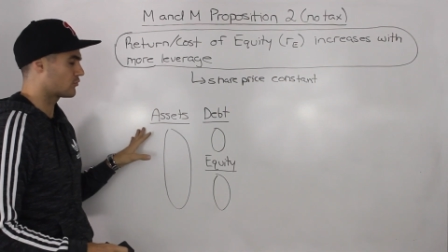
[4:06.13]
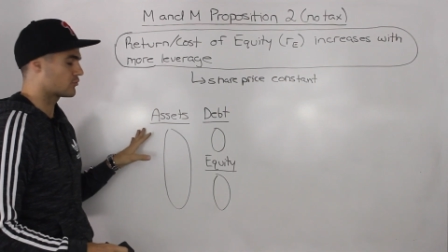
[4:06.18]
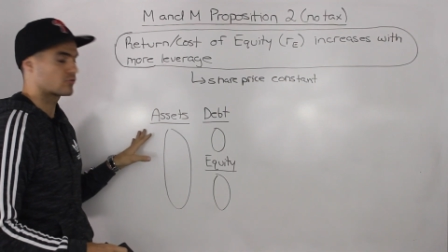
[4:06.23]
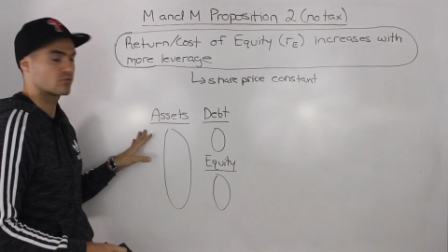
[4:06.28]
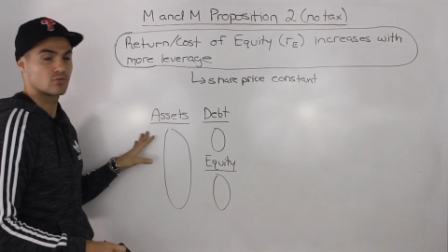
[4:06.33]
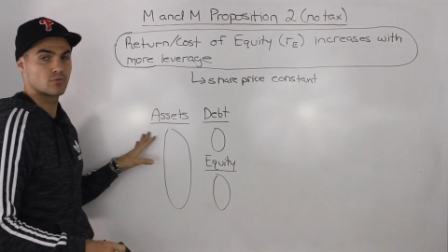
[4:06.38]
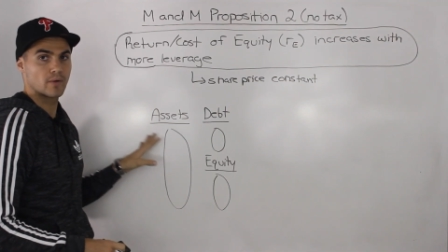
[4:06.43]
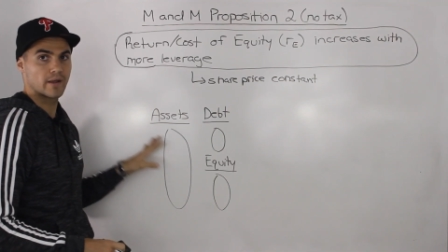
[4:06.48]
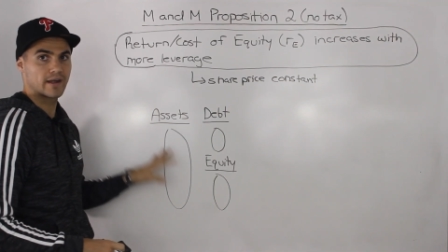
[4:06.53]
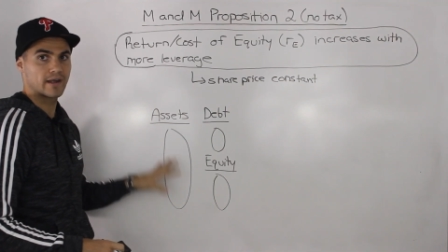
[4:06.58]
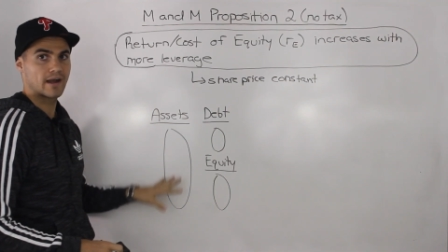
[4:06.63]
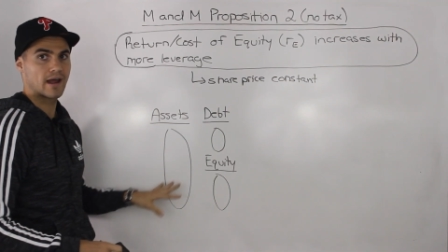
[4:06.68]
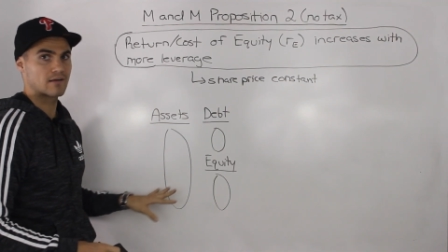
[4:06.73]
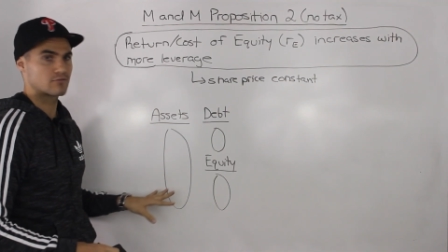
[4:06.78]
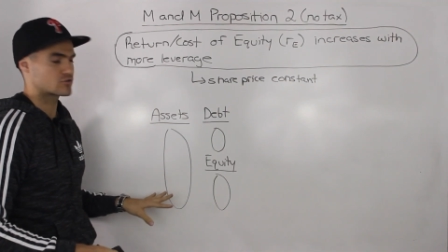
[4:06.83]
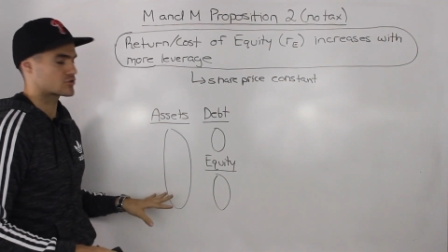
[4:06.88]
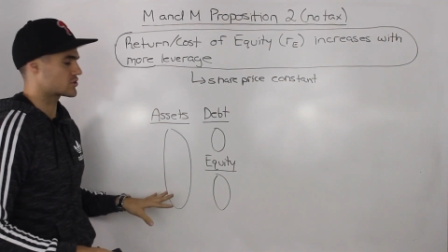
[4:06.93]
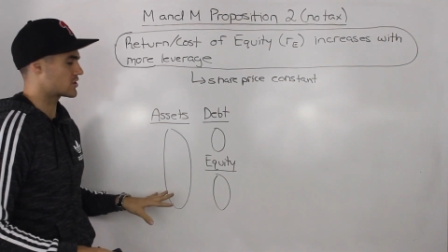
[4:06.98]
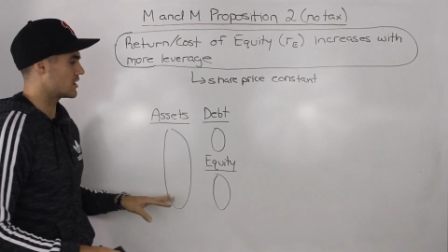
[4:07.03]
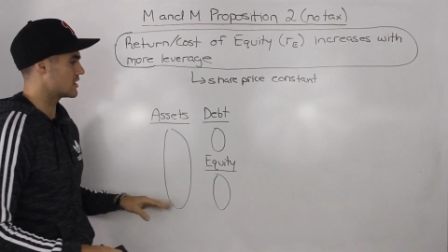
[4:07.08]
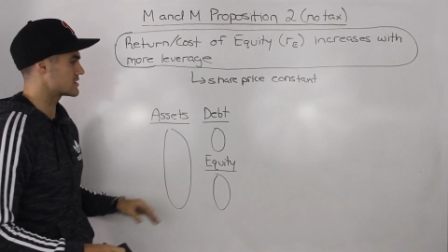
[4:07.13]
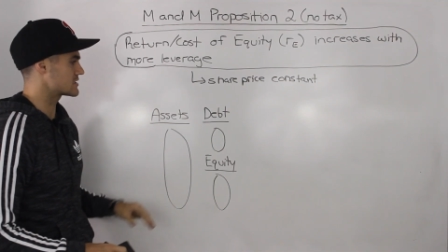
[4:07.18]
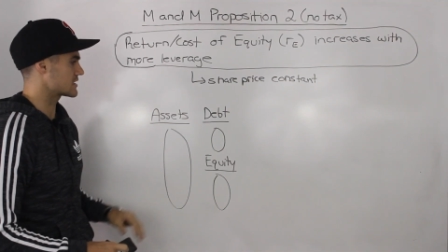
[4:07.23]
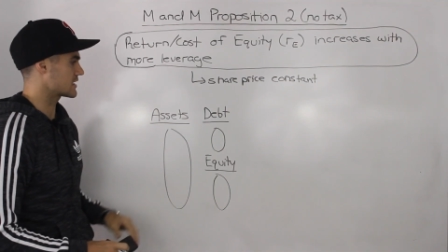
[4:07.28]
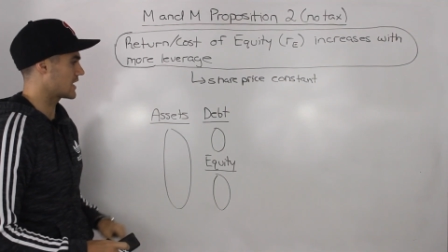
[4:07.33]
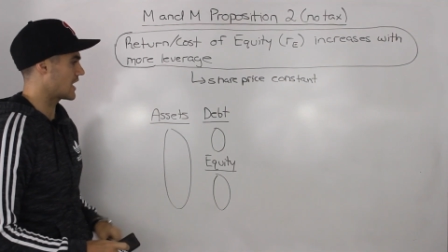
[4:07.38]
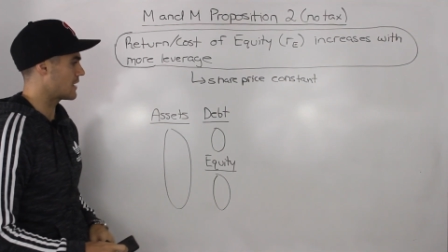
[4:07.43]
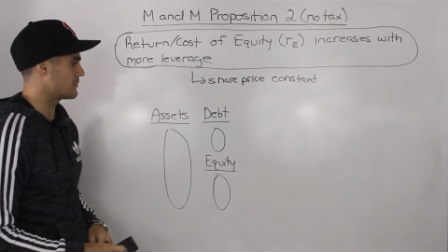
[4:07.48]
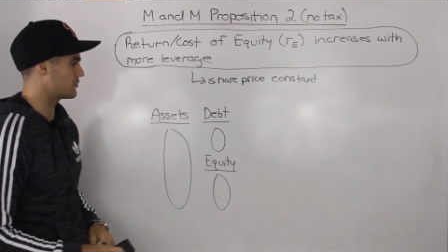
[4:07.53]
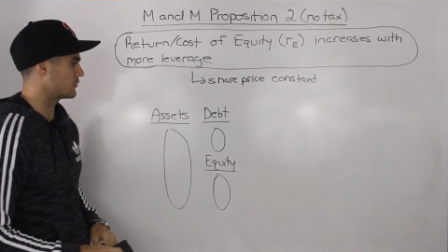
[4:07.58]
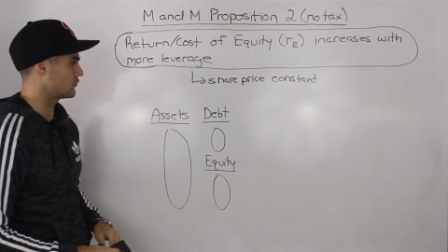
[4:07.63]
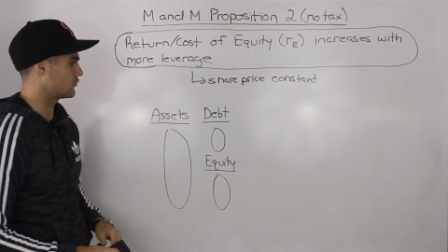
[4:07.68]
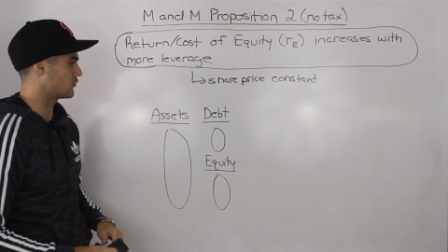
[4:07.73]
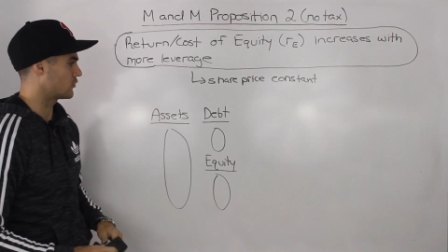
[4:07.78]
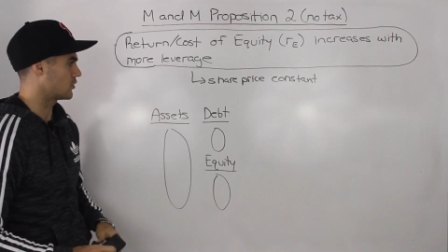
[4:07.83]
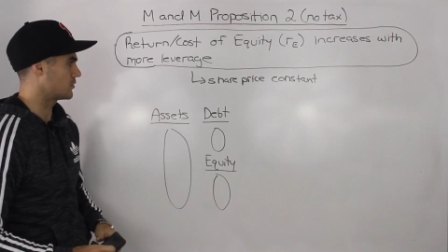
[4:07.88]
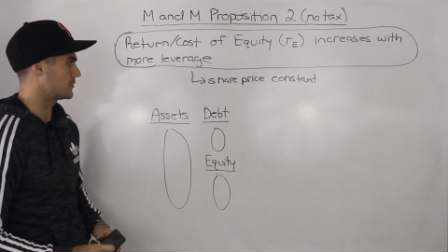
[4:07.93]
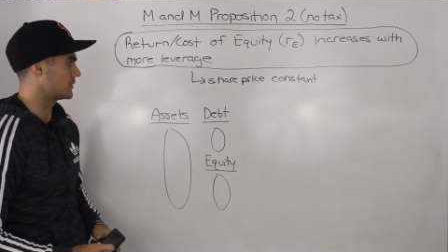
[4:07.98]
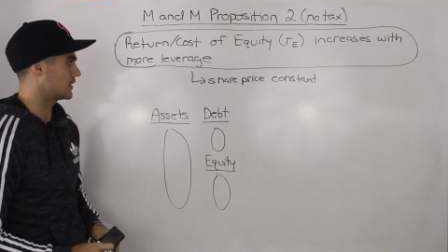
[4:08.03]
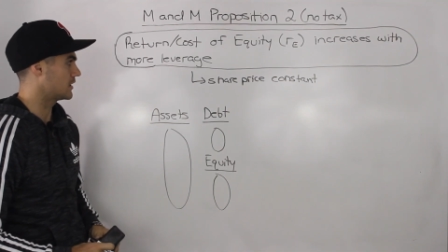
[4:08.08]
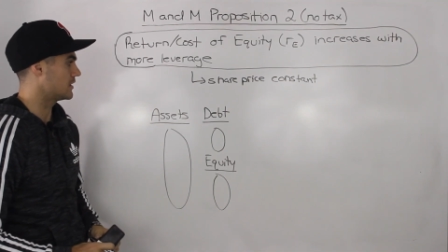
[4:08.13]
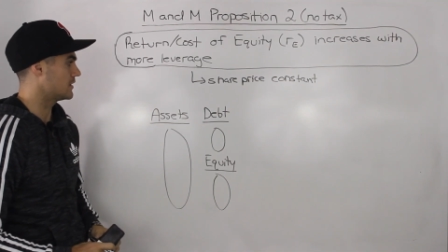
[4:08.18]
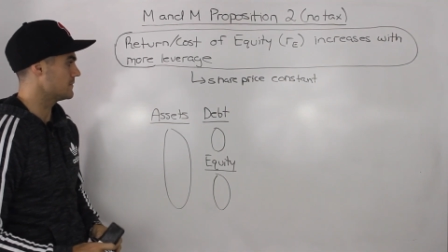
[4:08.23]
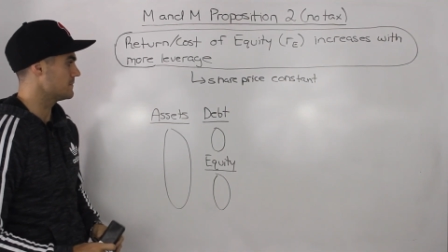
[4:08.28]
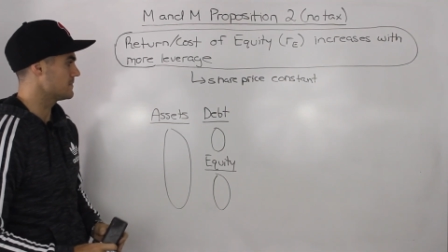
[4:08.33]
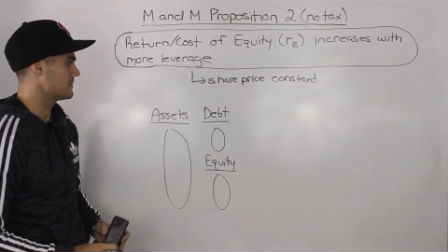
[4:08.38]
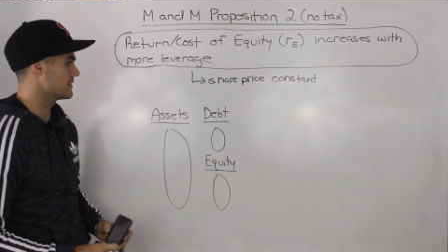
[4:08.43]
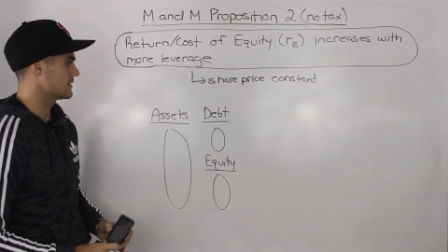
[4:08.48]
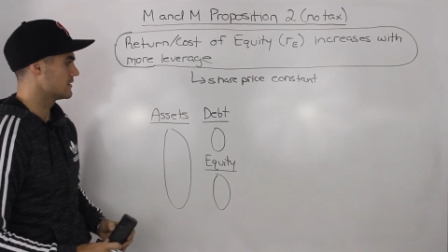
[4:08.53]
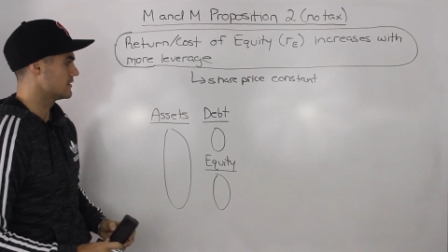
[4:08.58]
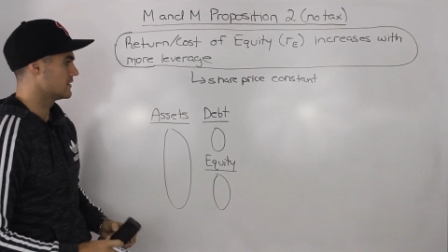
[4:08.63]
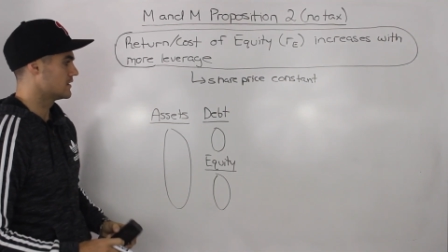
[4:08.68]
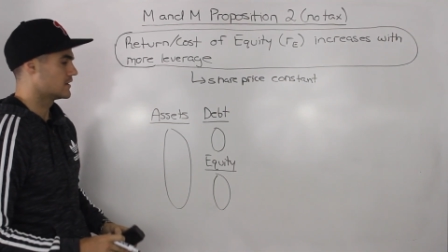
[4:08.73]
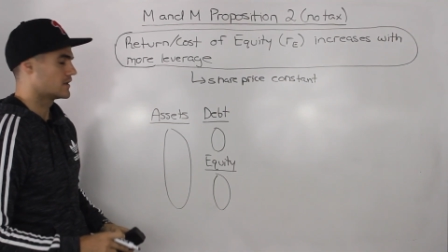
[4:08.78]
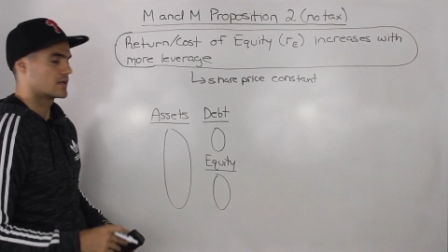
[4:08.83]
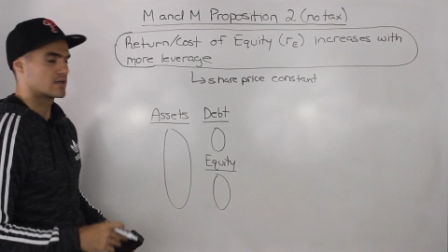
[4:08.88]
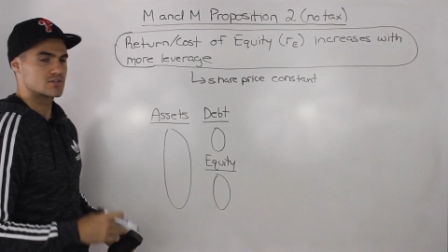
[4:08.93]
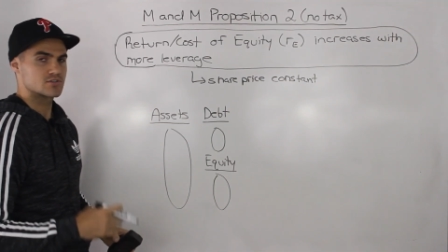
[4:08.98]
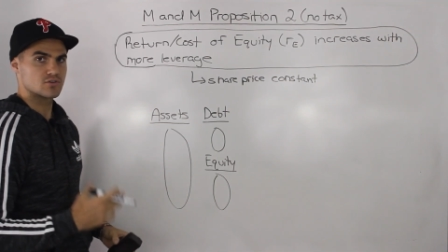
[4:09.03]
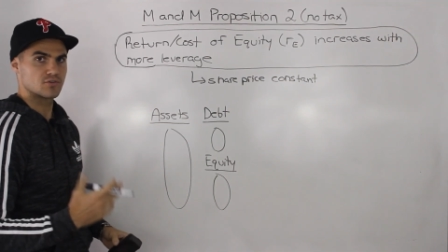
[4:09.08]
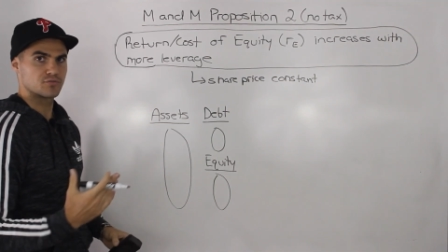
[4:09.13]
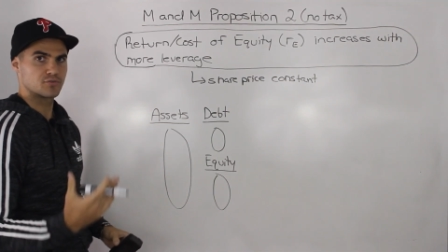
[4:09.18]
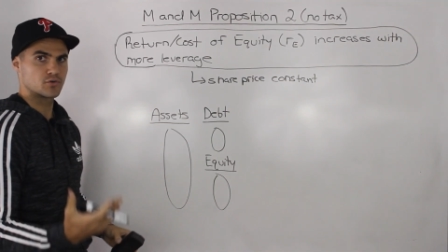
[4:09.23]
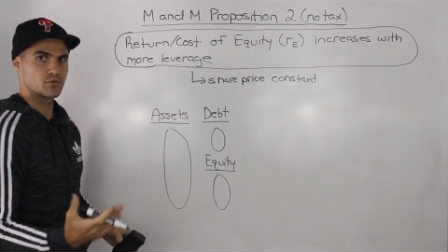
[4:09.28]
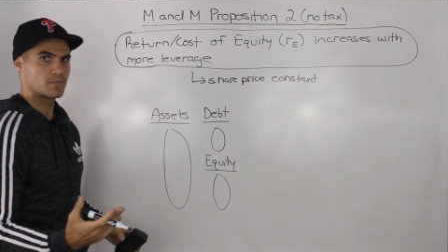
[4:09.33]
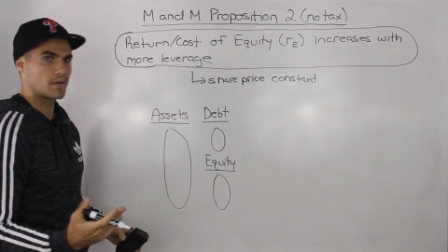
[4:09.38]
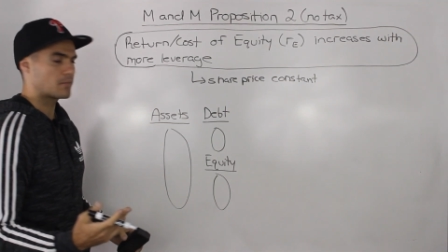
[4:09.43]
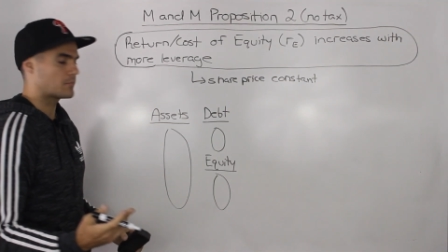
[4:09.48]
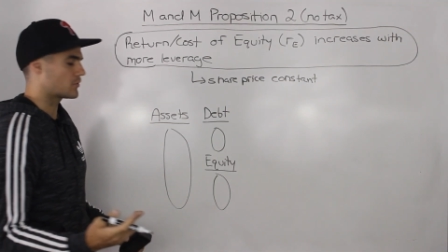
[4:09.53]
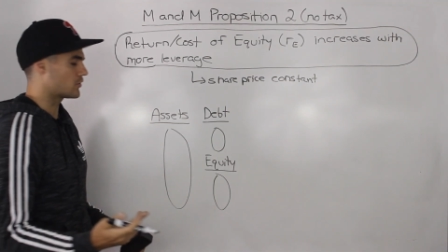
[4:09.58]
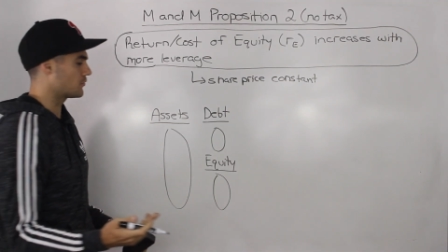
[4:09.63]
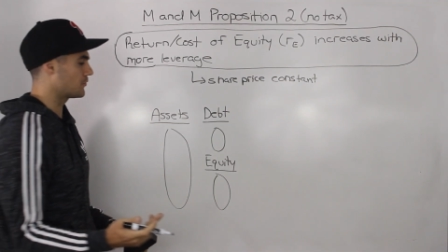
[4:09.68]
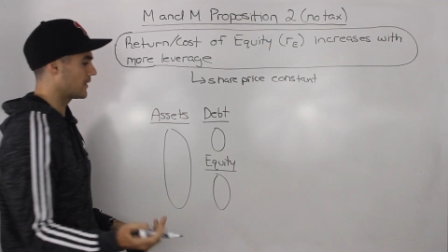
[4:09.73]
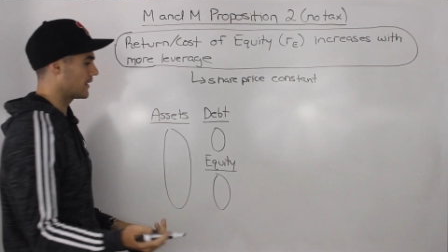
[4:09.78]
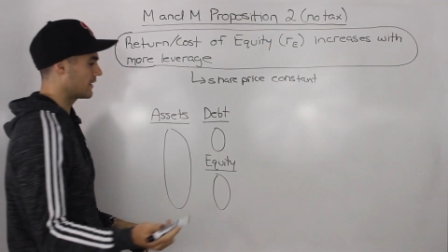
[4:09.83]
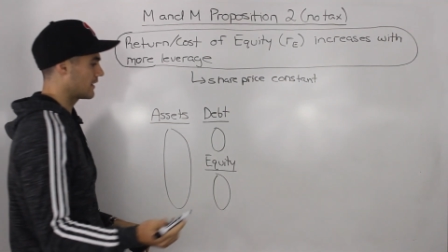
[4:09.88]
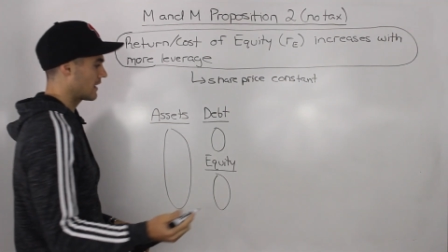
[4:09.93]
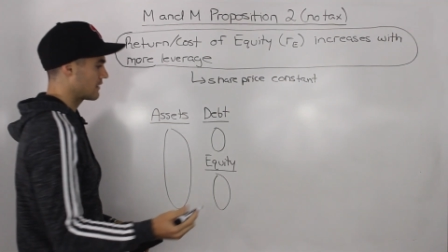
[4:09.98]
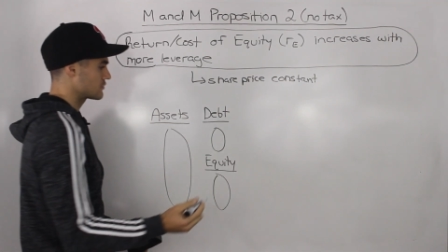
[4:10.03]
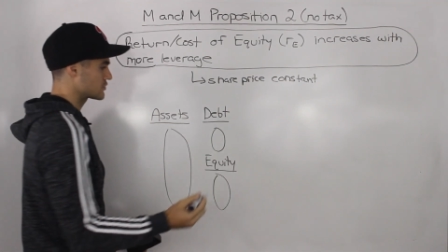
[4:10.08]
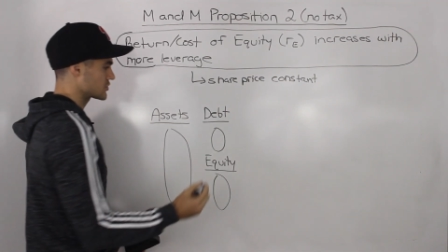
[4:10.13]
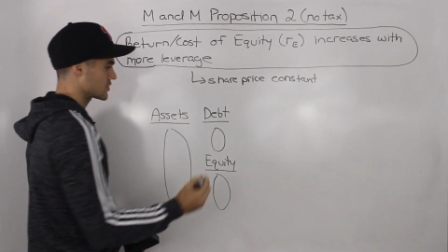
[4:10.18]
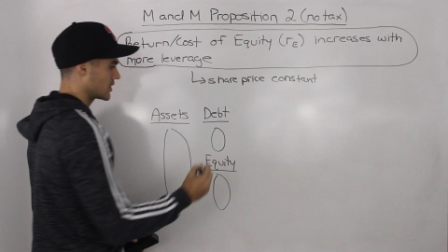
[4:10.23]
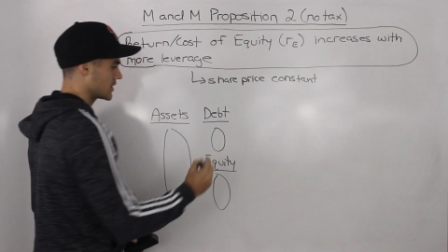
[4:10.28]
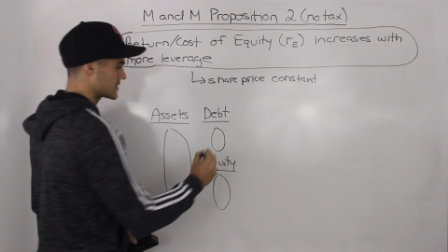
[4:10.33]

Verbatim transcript: through the weighted average cost of capital formula. So if you remember, weighted average